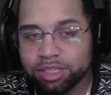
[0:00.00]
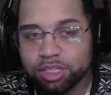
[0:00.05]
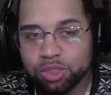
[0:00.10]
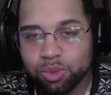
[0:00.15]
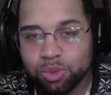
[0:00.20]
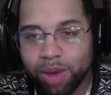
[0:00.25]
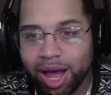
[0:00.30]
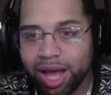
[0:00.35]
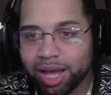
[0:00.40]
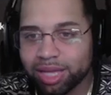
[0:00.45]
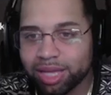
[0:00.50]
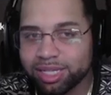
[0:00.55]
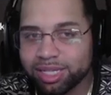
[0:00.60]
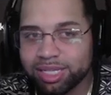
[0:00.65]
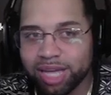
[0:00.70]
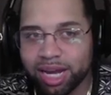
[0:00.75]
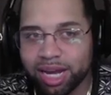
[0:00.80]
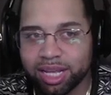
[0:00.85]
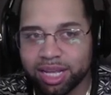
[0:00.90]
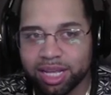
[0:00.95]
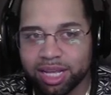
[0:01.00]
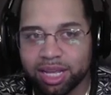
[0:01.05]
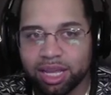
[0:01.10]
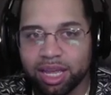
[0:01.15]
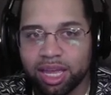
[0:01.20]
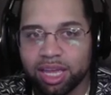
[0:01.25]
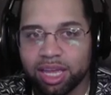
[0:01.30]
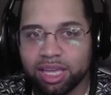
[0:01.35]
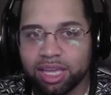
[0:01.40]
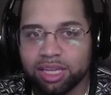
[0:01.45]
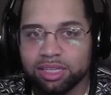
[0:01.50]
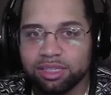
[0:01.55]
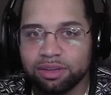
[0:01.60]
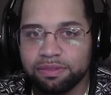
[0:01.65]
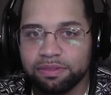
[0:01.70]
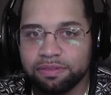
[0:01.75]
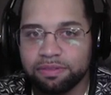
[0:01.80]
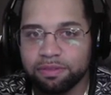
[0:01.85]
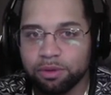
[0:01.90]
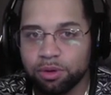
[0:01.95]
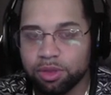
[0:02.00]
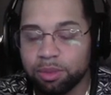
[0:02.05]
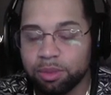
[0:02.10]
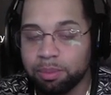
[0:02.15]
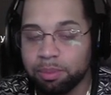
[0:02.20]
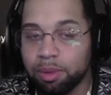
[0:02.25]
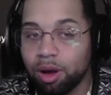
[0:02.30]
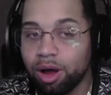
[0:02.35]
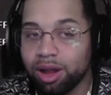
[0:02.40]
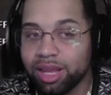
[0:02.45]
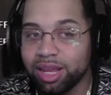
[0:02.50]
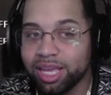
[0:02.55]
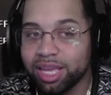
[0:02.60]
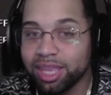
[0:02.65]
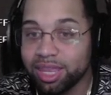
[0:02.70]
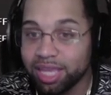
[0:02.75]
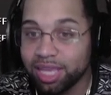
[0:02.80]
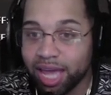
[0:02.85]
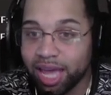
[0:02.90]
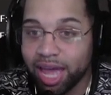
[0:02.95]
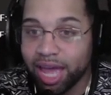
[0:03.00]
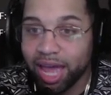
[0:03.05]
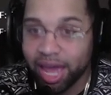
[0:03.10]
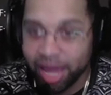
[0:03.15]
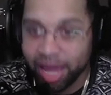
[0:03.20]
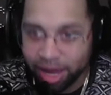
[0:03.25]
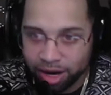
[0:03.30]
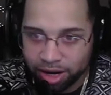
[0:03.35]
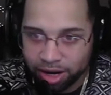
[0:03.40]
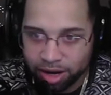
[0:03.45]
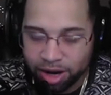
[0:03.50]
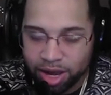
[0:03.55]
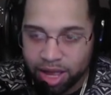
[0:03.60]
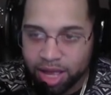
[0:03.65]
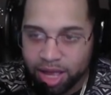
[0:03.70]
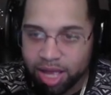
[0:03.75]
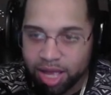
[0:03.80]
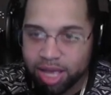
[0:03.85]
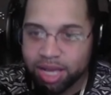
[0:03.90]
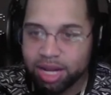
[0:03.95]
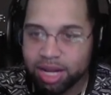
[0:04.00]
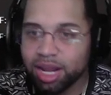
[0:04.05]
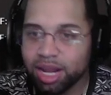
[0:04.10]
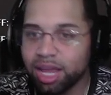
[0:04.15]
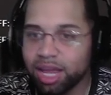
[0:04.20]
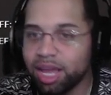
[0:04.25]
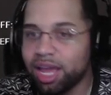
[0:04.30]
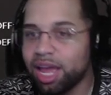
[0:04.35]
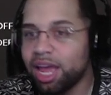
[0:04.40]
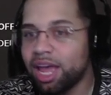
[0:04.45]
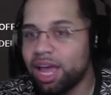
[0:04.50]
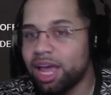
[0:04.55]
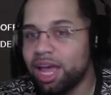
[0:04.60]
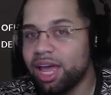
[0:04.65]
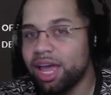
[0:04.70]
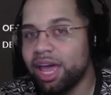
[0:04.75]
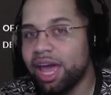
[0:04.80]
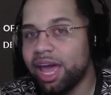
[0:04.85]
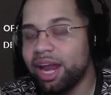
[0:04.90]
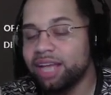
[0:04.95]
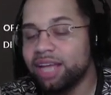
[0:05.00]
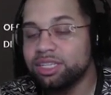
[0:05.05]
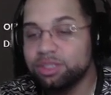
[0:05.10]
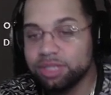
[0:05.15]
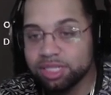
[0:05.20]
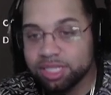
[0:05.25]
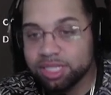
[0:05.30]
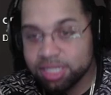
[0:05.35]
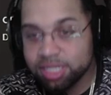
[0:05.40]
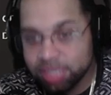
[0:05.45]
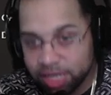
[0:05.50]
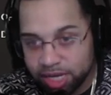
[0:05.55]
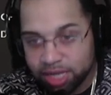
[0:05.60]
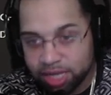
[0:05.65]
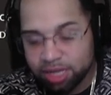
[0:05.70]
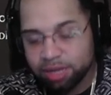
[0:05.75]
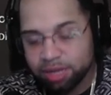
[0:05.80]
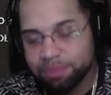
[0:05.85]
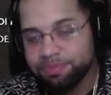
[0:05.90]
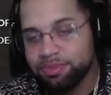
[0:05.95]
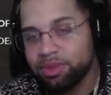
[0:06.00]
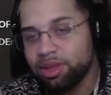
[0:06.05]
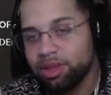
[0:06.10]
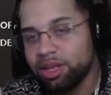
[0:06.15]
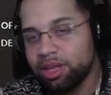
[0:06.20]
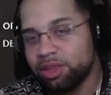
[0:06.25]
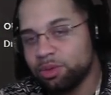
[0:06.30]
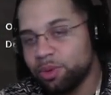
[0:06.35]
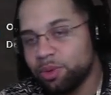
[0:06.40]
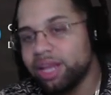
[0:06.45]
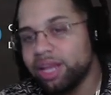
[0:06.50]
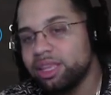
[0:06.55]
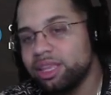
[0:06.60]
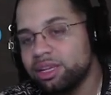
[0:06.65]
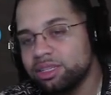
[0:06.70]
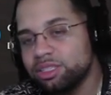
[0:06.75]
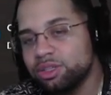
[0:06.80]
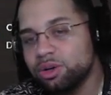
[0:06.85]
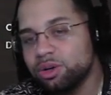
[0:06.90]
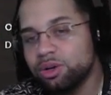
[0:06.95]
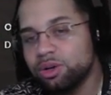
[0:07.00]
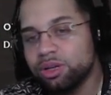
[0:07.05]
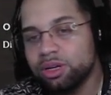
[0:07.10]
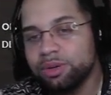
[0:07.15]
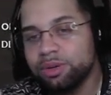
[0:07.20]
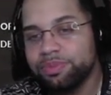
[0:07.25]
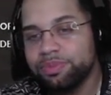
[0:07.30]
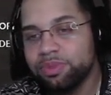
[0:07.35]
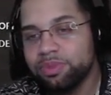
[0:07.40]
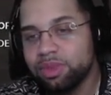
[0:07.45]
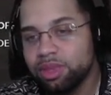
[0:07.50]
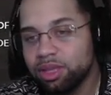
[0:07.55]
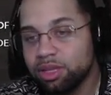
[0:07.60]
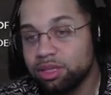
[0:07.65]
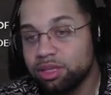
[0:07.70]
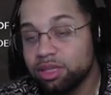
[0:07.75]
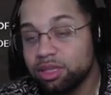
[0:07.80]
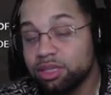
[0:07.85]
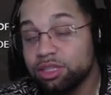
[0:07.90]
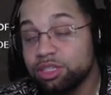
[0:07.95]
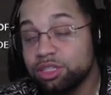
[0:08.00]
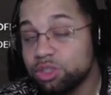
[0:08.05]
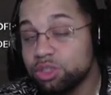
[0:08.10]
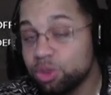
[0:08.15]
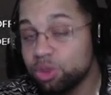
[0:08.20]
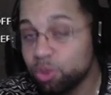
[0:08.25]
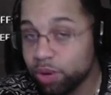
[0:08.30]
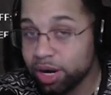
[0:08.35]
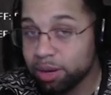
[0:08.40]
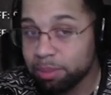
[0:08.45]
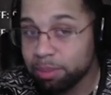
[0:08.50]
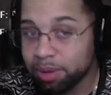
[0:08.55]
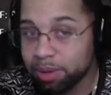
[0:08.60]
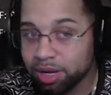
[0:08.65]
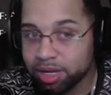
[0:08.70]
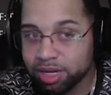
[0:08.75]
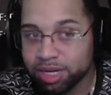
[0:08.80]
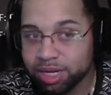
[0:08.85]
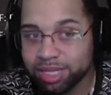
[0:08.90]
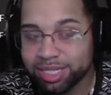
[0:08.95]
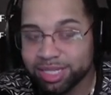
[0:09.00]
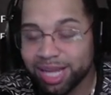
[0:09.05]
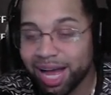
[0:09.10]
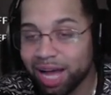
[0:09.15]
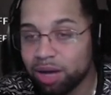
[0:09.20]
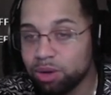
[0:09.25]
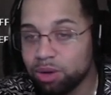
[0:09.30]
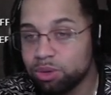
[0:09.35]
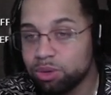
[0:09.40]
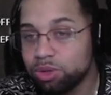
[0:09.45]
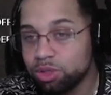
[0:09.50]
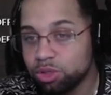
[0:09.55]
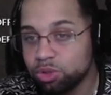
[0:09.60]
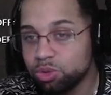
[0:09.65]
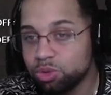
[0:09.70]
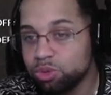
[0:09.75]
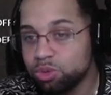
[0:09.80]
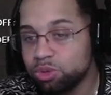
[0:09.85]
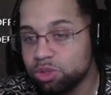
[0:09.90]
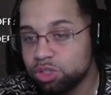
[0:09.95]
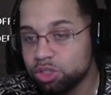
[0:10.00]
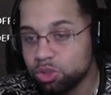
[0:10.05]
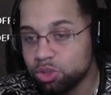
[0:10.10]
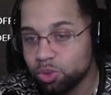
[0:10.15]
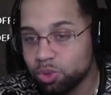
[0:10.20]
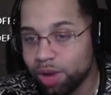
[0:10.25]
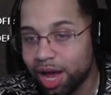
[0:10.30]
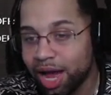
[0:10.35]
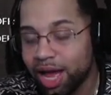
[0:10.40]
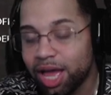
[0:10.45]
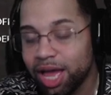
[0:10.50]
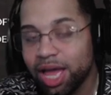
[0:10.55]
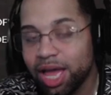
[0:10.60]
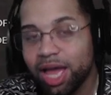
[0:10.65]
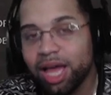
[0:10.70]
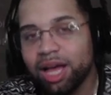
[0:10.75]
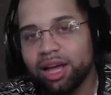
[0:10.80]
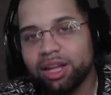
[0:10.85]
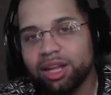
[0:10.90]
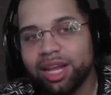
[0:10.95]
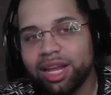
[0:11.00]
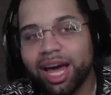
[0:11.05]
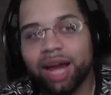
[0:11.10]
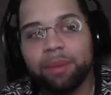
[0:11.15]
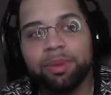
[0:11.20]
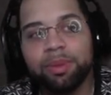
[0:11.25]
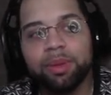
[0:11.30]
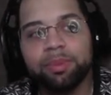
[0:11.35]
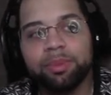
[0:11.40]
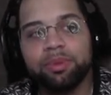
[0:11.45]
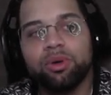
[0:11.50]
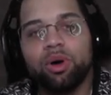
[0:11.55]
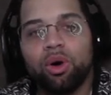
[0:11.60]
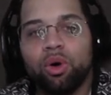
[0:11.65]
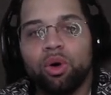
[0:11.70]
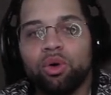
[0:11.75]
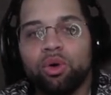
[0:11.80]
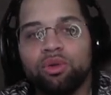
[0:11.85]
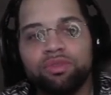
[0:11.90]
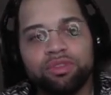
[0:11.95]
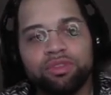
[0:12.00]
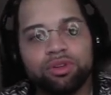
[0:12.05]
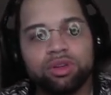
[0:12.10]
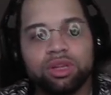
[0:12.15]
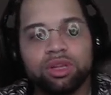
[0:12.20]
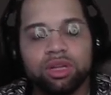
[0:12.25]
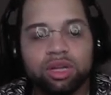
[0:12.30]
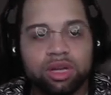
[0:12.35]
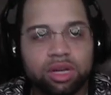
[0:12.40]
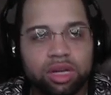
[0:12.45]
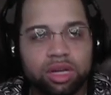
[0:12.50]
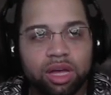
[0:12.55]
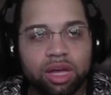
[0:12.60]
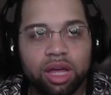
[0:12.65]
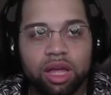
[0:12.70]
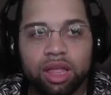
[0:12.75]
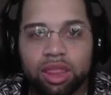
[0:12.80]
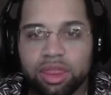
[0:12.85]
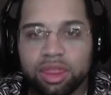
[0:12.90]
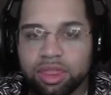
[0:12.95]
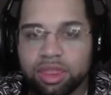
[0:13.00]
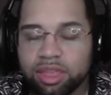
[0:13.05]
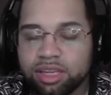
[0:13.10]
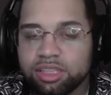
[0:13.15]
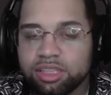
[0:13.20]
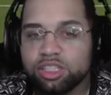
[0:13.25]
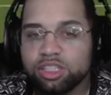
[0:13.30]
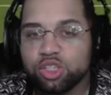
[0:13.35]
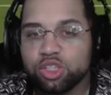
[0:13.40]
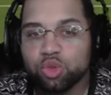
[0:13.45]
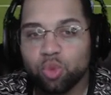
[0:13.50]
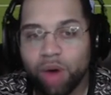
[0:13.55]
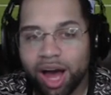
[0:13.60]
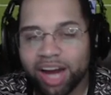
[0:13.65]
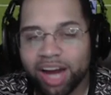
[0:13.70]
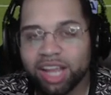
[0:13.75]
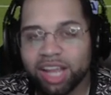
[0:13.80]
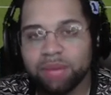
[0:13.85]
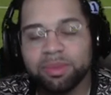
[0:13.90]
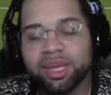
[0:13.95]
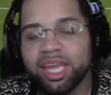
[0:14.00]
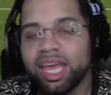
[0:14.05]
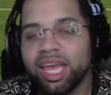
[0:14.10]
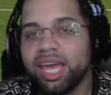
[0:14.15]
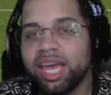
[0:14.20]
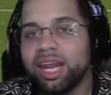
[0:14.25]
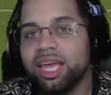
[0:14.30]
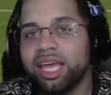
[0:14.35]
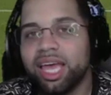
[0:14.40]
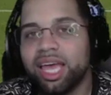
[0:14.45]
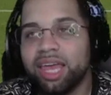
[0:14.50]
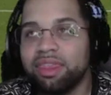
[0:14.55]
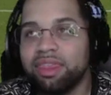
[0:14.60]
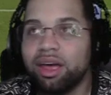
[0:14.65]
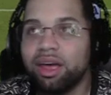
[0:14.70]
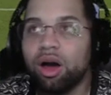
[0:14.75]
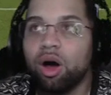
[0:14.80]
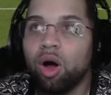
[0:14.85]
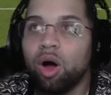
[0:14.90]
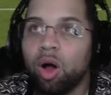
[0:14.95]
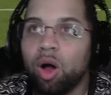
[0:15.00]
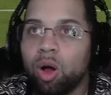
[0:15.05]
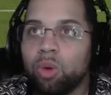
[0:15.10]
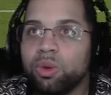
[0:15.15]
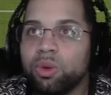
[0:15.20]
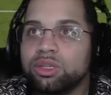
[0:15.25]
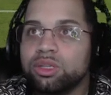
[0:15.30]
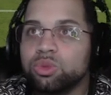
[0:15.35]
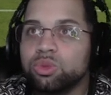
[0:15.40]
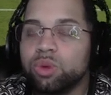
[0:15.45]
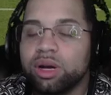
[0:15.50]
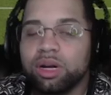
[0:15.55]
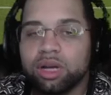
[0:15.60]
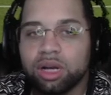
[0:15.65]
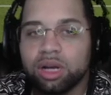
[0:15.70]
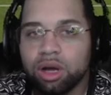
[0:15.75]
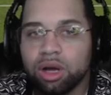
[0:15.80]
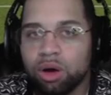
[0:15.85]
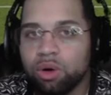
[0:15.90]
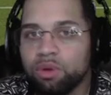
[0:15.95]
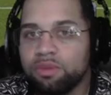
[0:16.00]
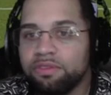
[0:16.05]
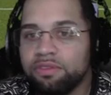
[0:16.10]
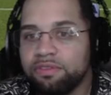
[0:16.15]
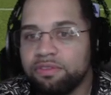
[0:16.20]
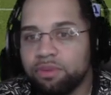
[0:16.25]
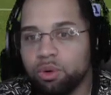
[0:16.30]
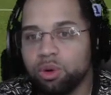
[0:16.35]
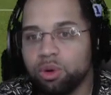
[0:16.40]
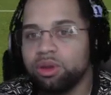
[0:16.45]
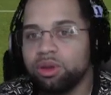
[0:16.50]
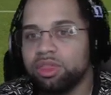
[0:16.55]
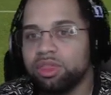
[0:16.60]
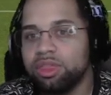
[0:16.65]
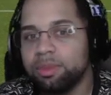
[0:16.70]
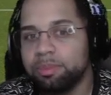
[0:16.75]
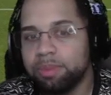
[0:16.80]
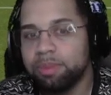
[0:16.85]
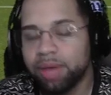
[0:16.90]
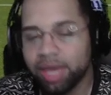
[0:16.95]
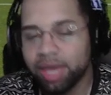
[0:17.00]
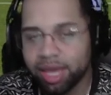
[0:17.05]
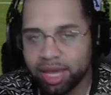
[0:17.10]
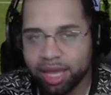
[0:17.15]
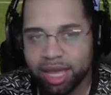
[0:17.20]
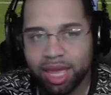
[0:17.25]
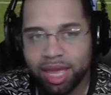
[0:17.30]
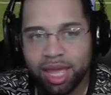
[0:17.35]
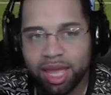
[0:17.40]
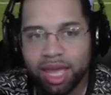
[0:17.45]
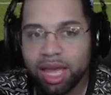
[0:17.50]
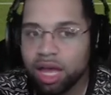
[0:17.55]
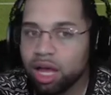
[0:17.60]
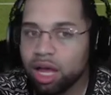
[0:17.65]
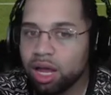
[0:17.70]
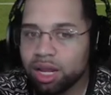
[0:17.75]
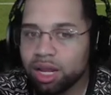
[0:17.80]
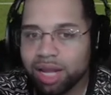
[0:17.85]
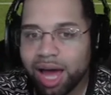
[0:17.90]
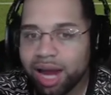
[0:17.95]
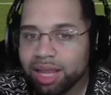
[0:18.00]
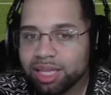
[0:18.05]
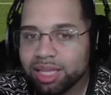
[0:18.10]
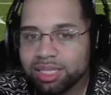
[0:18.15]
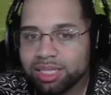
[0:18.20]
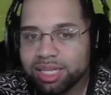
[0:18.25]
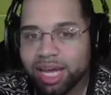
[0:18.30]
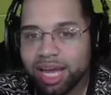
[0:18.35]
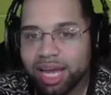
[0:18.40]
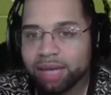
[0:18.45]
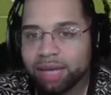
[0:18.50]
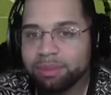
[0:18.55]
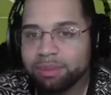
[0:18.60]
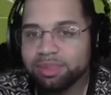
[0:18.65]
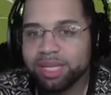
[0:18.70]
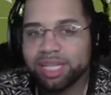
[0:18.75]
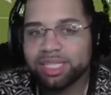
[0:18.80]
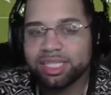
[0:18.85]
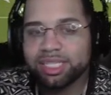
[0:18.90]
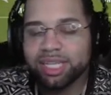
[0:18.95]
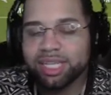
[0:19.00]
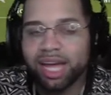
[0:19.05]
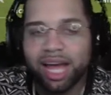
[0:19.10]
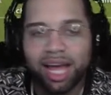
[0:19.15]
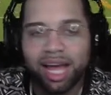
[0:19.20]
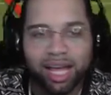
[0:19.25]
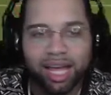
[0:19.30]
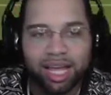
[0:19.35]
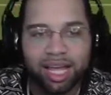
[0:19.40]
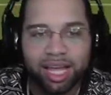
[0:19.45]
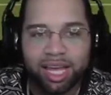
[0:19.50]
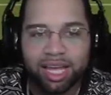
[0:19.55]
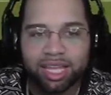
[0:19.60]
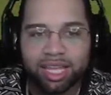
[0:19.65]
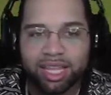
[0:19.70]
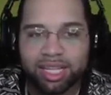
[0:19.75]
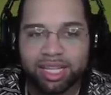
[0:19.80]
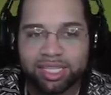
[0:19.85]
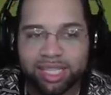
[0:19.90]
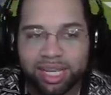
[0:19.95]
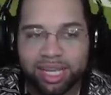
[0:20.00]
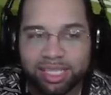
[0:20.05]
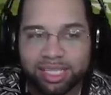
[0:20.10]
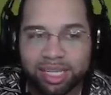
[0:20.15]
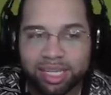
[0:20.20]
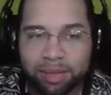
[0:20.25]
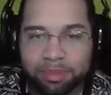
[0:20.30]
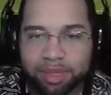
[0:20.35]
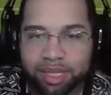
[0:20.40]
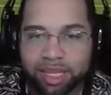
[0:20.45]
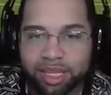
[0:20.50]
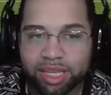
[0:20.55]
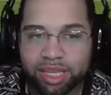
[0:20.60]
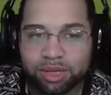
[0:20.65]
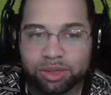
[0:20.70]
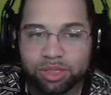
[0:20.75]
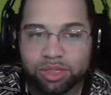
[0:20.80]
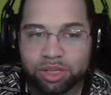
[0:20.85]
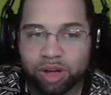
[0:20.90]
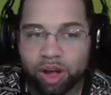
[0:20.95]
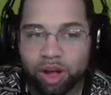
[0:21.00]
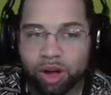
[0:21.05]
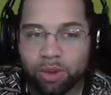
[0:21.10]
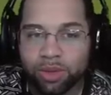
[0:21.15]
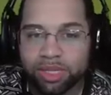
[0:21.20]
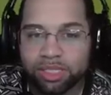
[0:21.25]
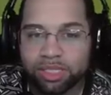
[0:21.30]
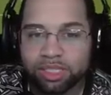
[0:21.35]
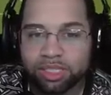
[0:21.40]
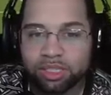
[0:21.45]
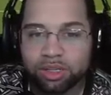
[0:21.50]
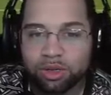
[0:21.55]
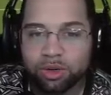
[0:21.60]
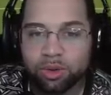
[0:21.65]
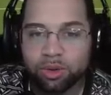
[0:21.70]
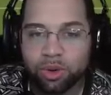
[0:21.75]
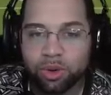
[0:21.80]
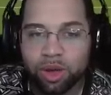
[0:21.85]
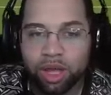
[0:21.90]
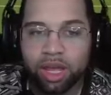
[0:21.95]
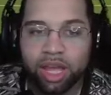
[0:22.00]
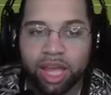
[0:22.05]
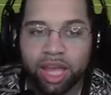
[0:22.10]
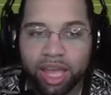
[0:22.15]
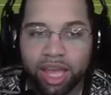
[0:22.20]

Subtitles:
Now, the swat setting is for the ball in the air, and as you can see on the right of the controller, the square button is how you swat. A lot of people overlook the swatting mechanic, and they always want to go for the pick. A lot of the times that's not something that you should always do.